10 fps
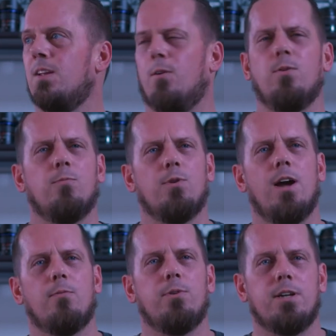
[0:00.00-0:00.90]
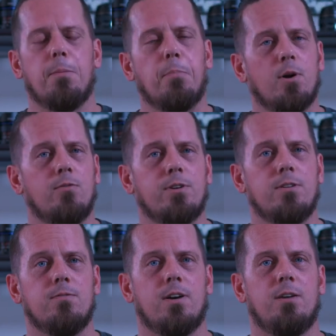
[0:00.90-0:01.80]
Now, we're not really in a perfect
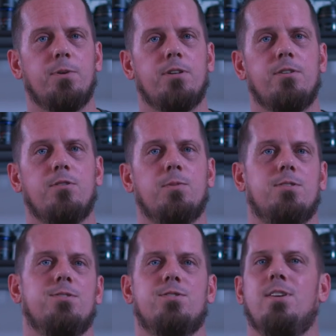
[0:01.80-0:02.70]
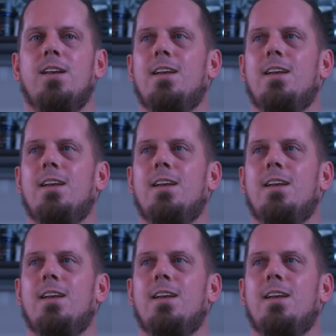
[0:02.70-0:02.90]
environment here because